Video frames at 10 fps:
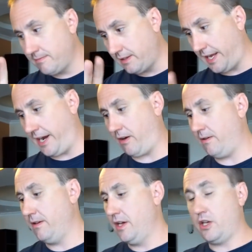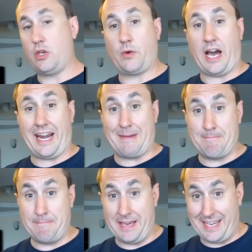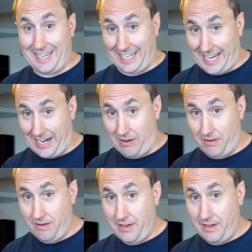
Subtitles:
layer, you got a mid layer,